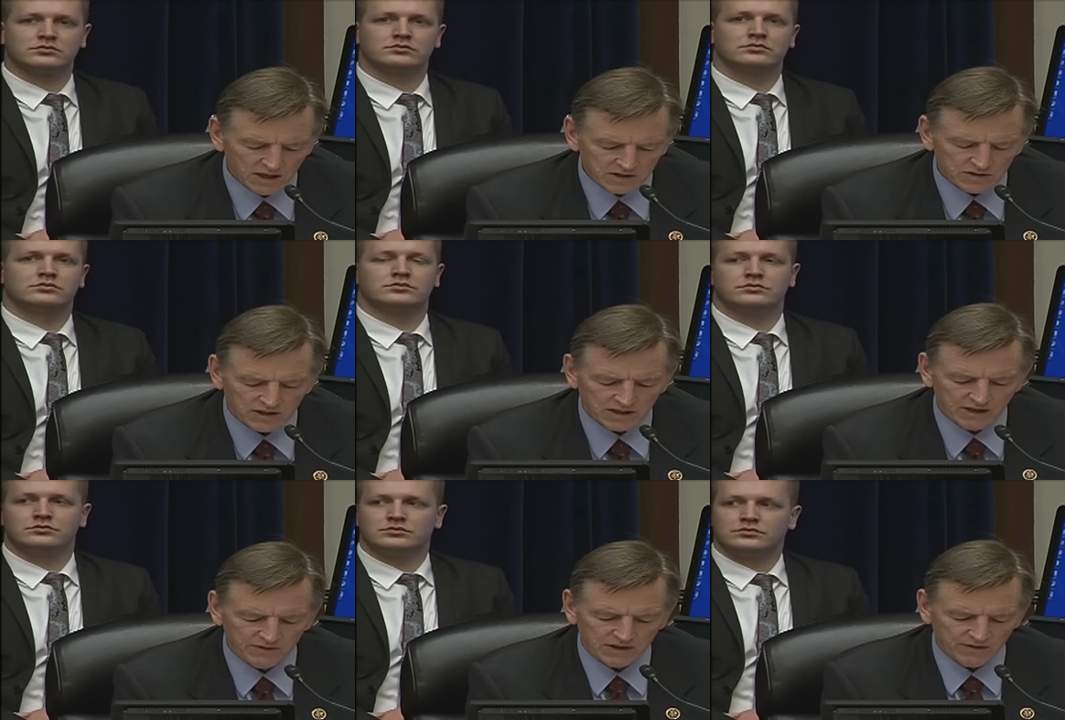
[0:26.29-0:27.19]
Speaker 1: so that
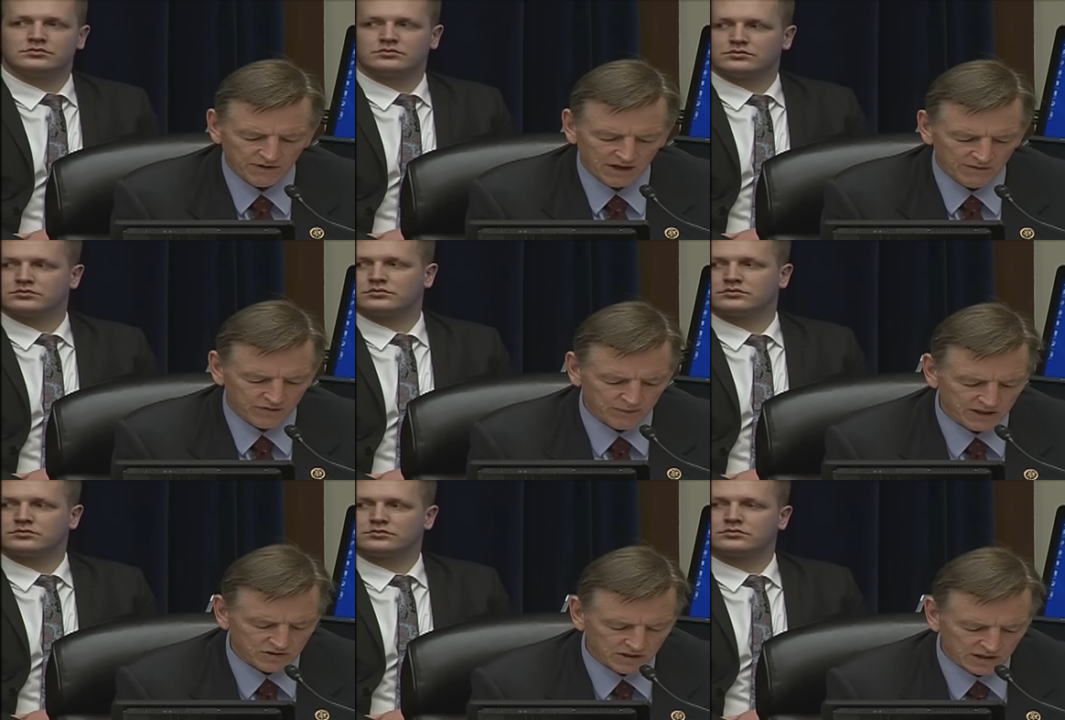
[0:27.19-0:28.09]
even if
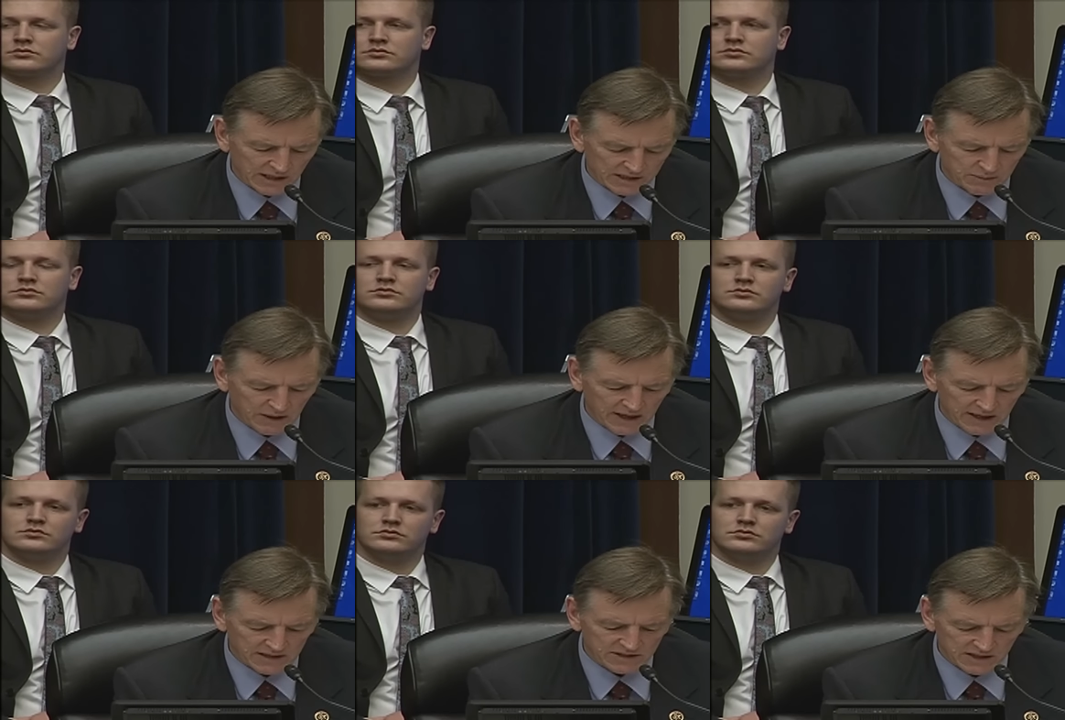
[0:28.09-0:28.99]
information collected by
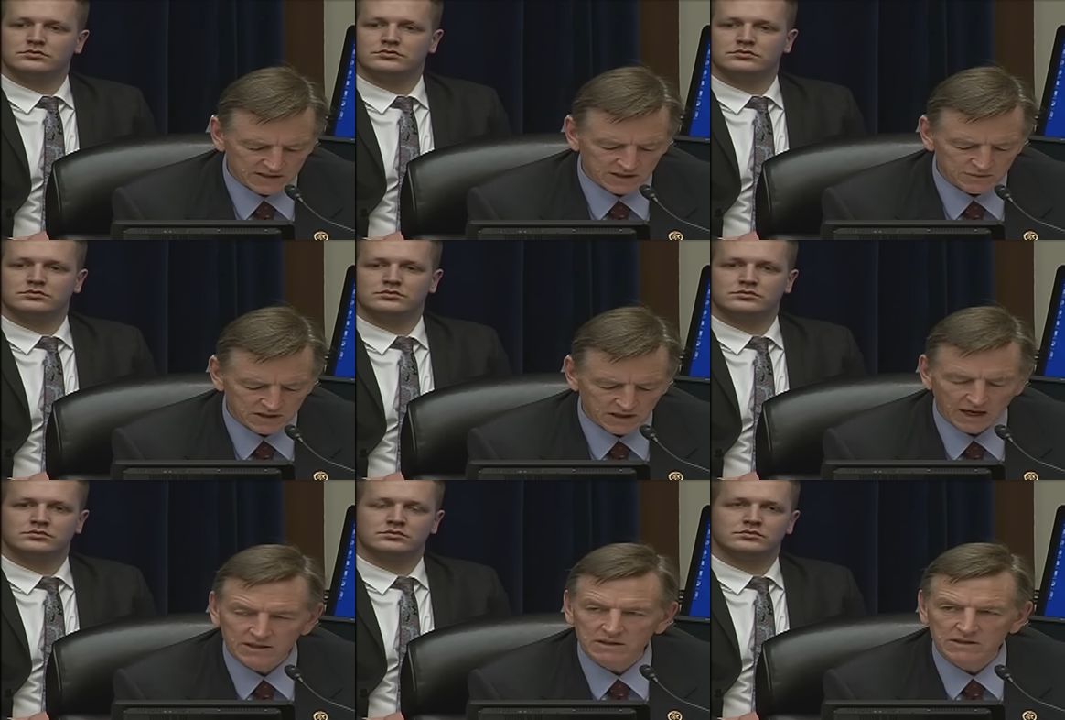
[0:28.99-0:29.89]
NSA seems
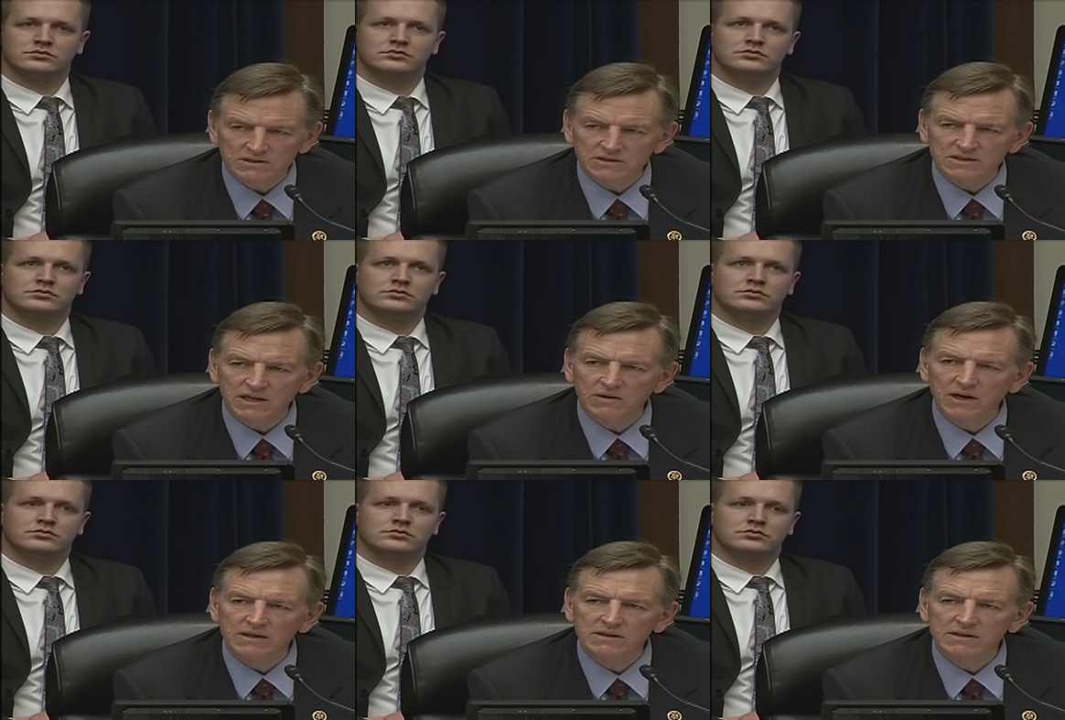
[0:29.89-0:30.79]
innocuous, is that
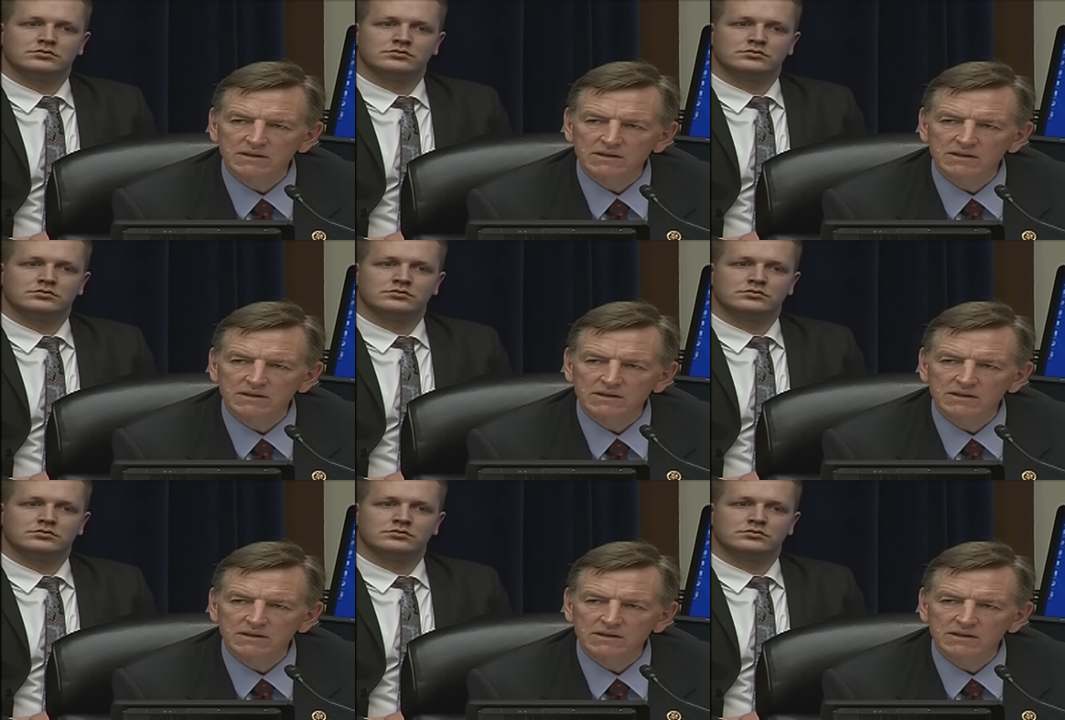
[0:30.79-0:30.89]
correct?